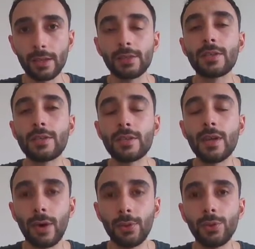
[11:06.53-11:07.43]
This is
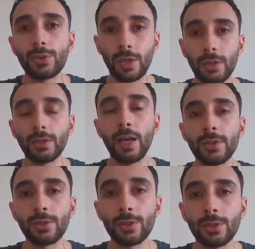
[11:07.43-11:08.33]
how you turn
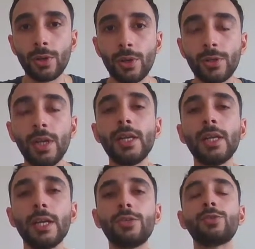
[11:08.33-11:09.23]
$100
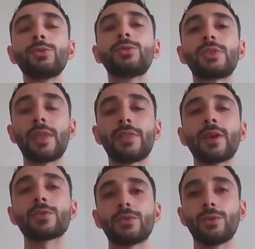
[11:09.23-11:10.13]
into
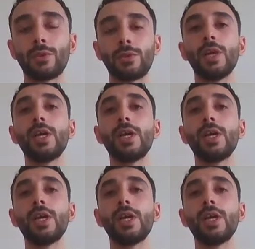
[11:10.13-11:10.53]
$10,000.